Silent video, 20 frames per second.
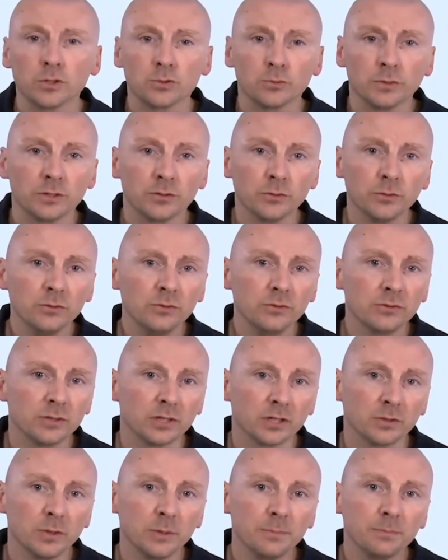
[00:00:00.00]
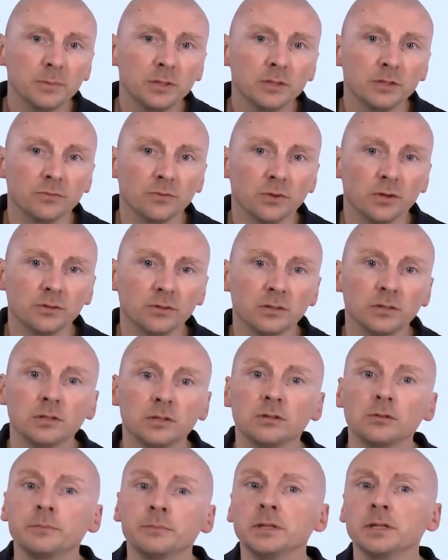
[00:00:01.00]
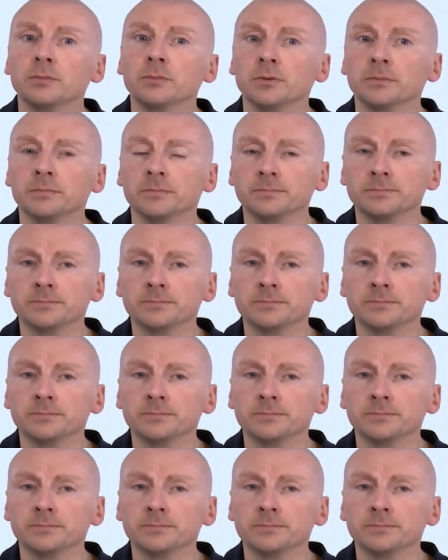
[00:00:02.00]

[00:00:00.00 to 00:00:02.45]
reduce the equipment diversity to a minimum.